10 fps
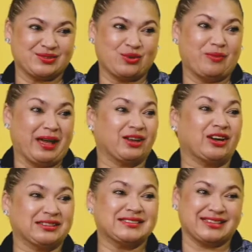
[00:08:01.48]
or my
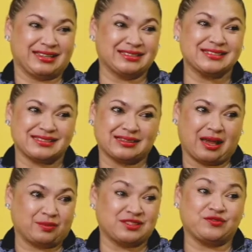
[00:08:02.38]
consent. I
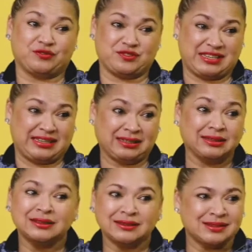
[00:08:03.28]
was 15,
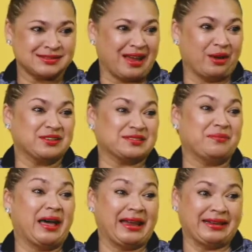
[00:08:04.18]
so I was a
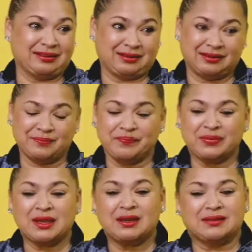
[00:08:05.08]
minor.
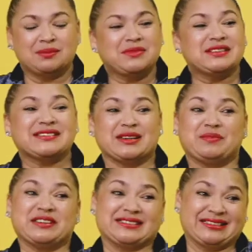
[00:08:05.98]
The
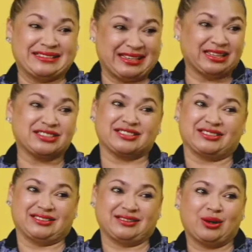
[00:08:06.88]

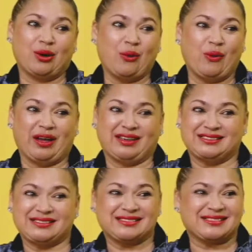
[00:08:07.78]
misrepresentation
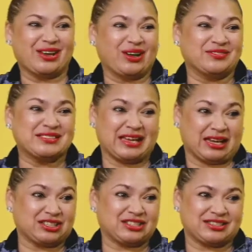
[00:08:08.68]
was of
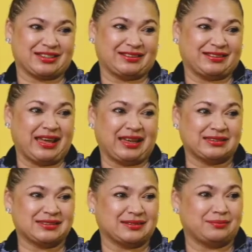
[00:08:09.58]
such
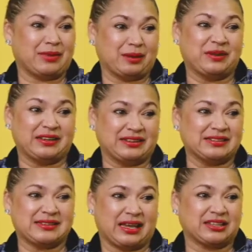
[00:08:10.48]
that my
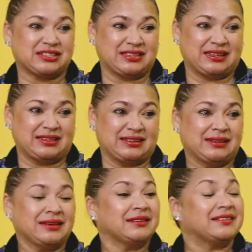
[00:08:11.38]
parents actually
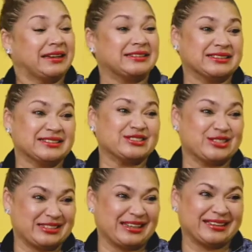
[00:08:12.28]
threatened to
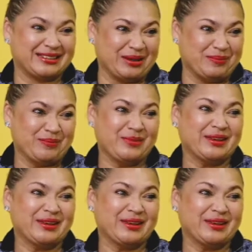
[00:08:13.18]
take them